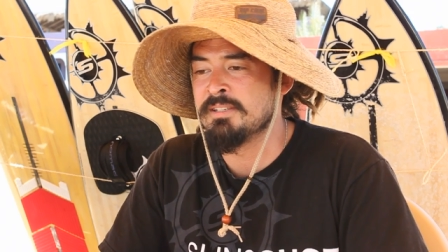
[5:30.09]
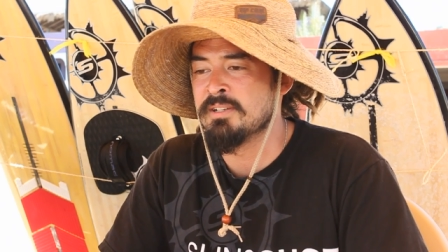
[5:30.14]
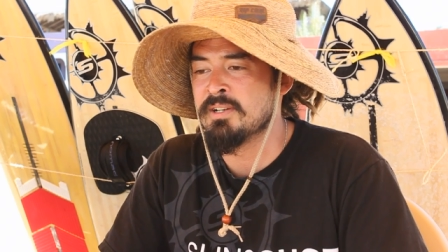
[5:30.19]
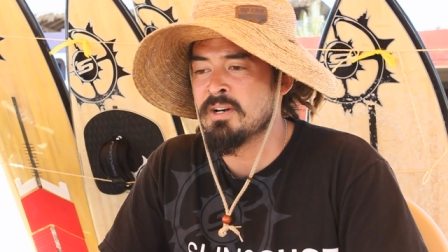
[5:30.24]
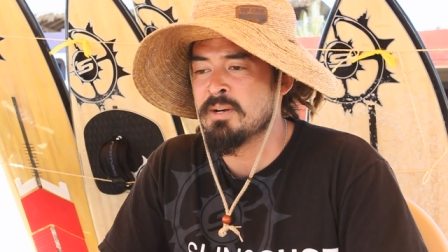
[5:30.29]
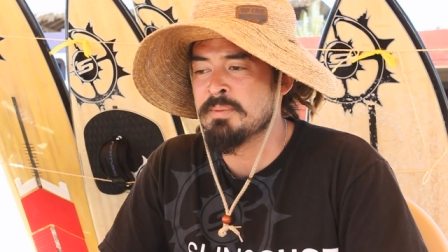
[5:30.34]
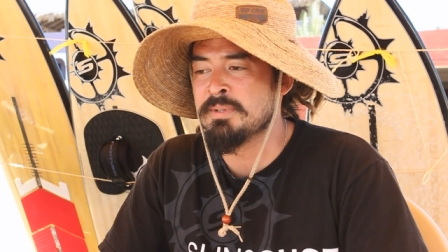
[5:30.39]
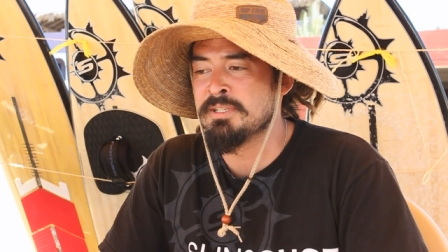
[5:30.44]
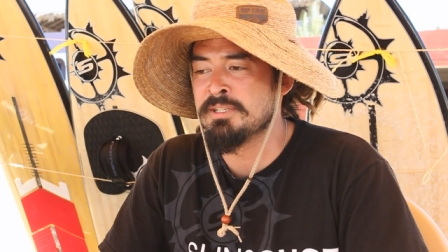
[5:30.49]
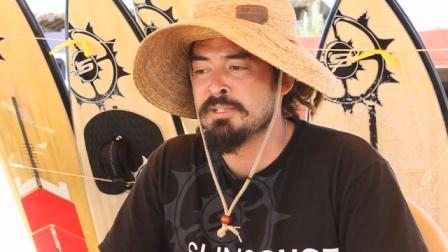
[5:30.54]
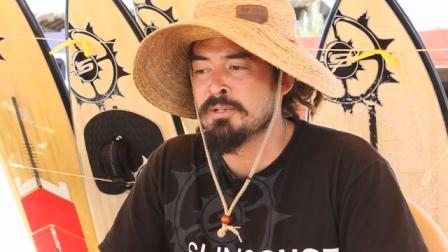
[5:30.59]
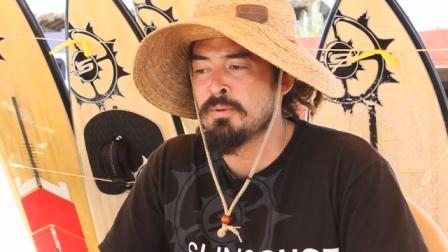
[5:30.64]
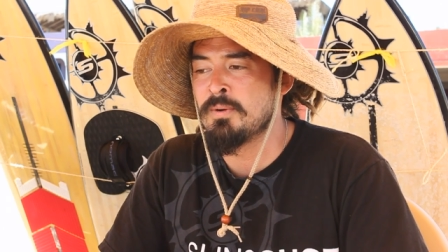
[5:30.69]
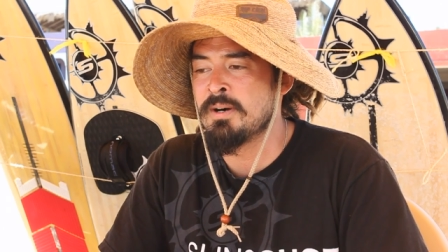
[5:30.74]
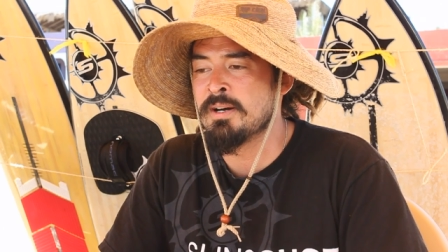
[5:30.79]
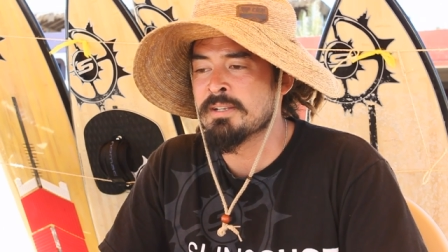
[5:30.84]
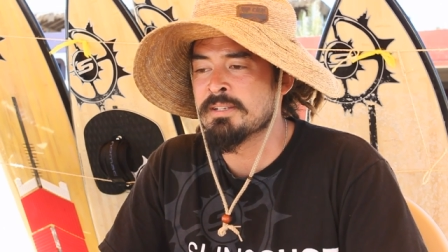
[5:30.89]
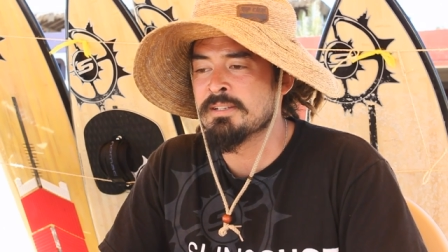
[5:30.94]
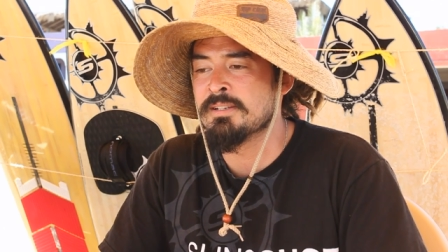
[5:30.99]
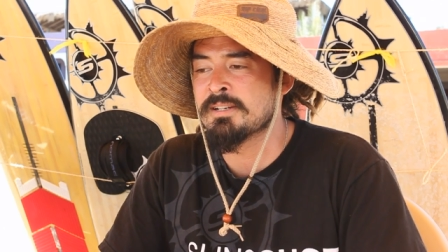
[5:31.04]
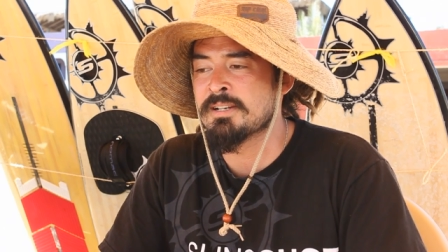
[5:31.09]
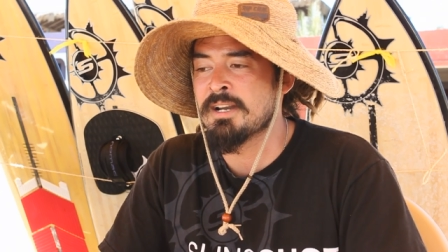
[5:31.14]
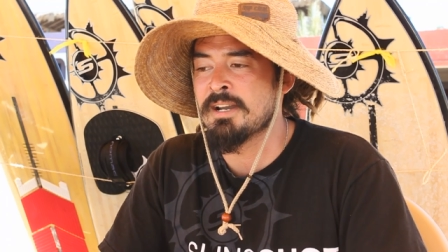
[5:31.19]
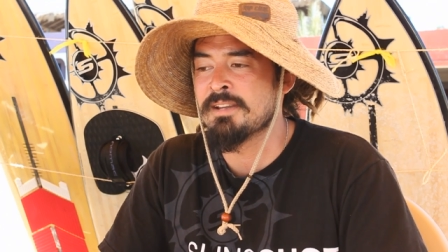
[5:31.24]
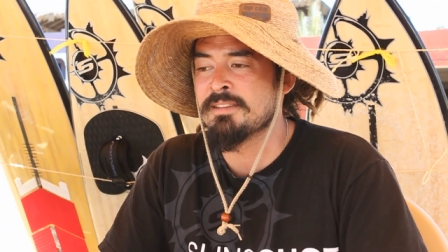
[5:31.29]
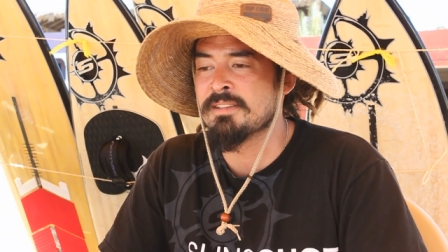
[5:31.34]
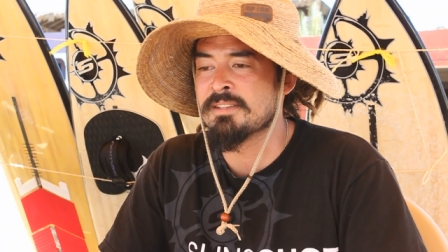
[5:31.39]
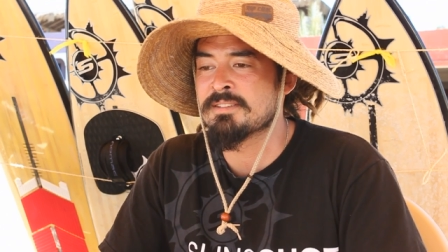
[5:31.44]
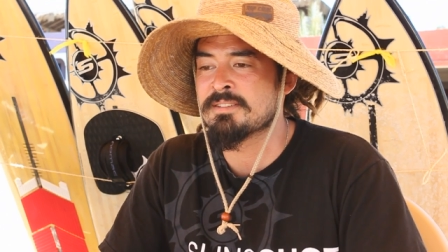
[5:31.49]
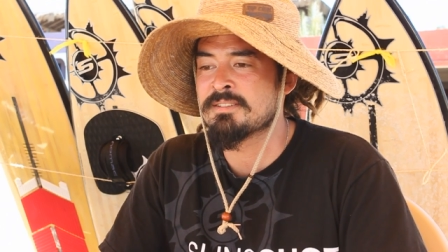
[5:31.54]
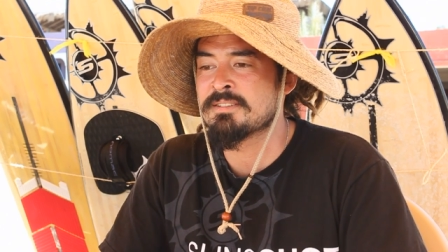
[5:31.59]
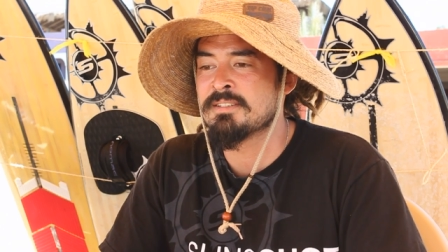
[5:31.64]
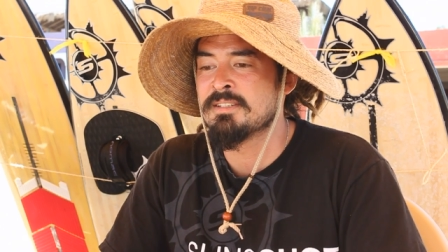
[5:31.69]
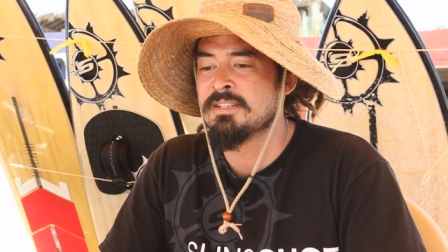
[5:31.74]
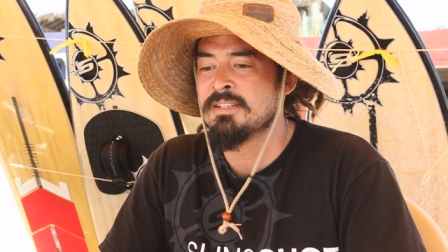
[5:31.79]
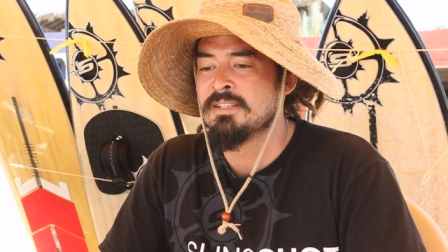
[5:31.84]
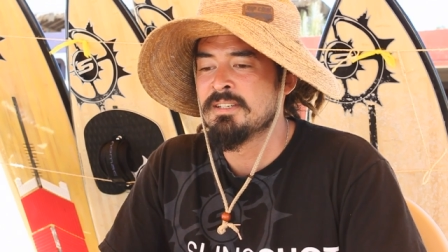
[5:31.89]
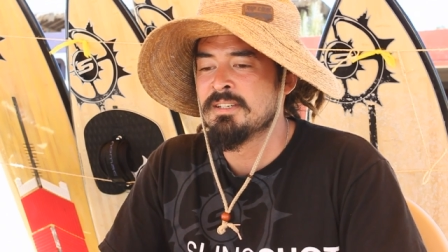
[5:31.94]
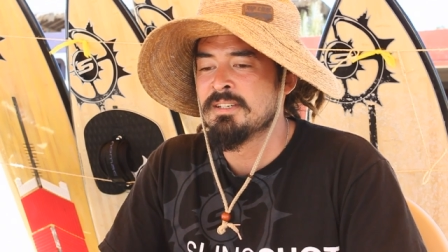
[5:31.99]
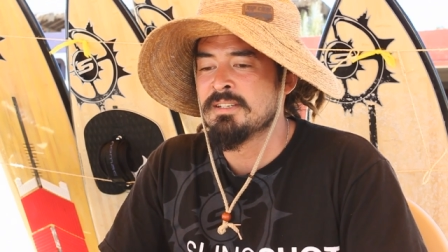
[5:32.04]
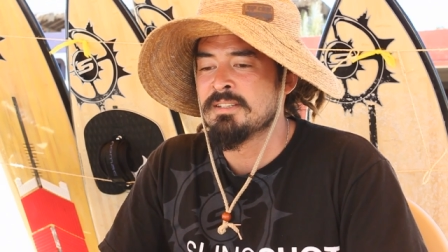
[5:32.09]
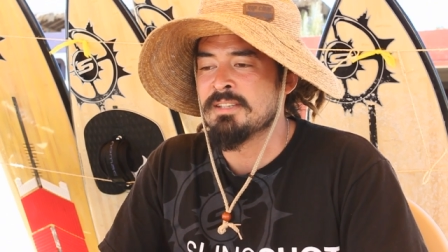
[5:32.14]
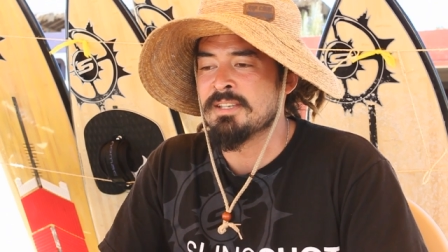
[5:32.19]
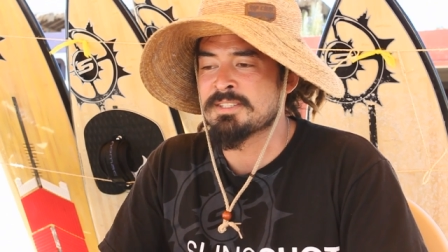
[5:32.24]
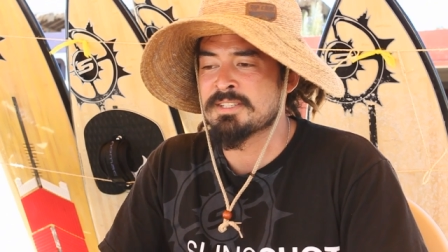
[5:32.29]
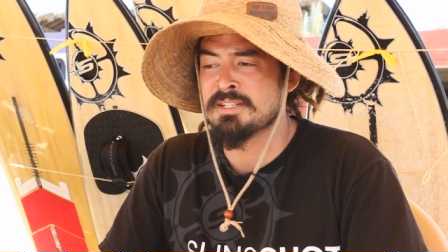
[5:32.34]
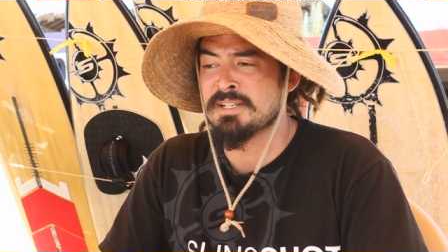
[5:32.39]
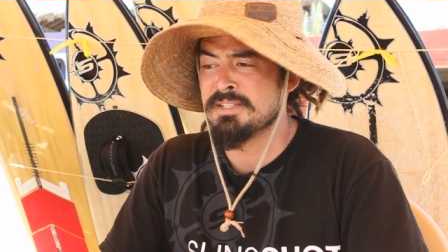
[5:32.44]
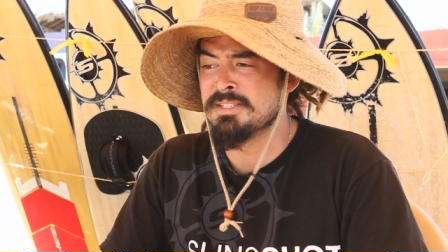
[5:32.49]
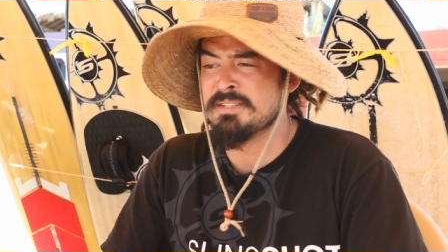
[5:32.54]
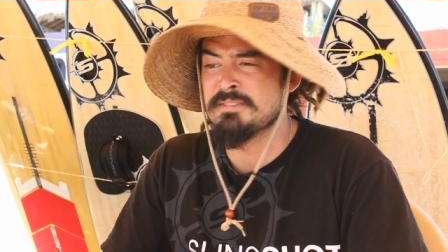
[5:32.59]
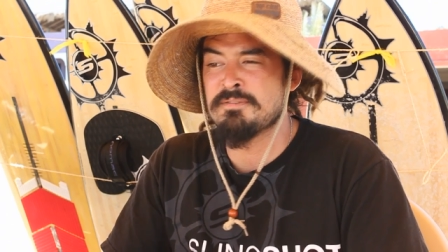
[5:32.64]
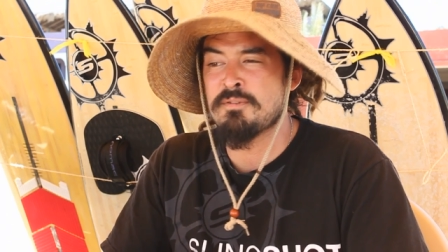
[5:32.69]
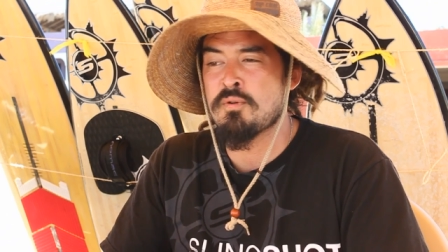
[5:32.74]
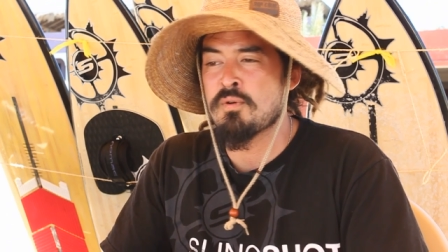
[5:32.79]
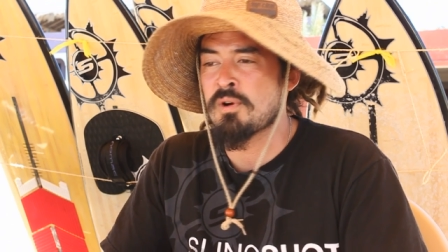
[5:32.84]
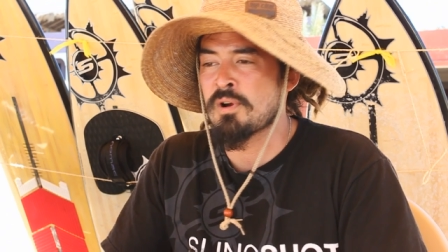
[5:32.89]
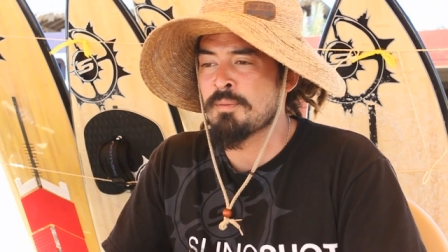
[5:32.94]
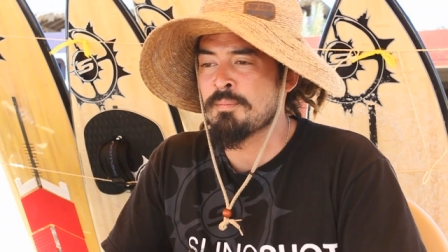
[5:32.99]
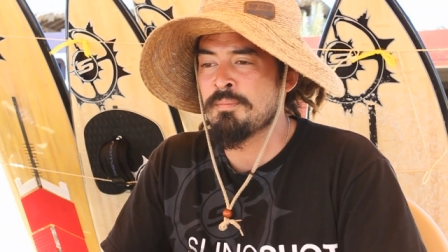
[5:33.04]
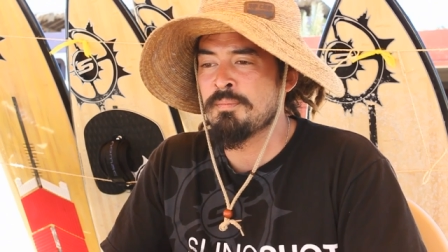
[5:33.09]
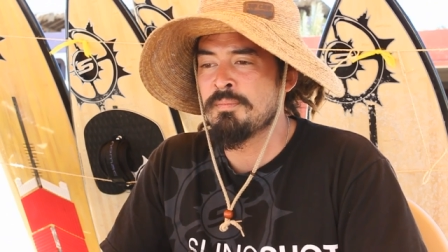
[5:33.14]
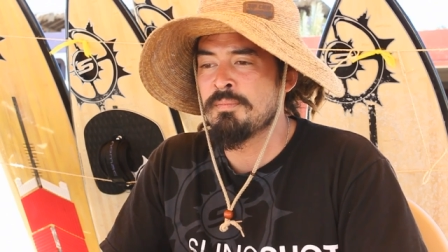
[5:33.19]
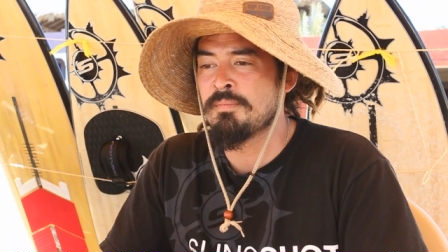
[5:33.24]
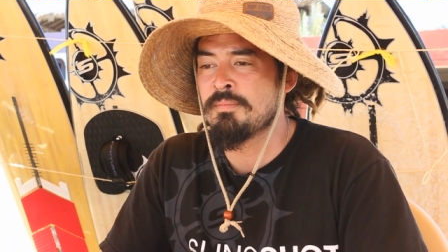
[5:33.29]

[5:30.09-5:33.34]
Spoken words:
You know, I mean, you don't want a kite that's going to deform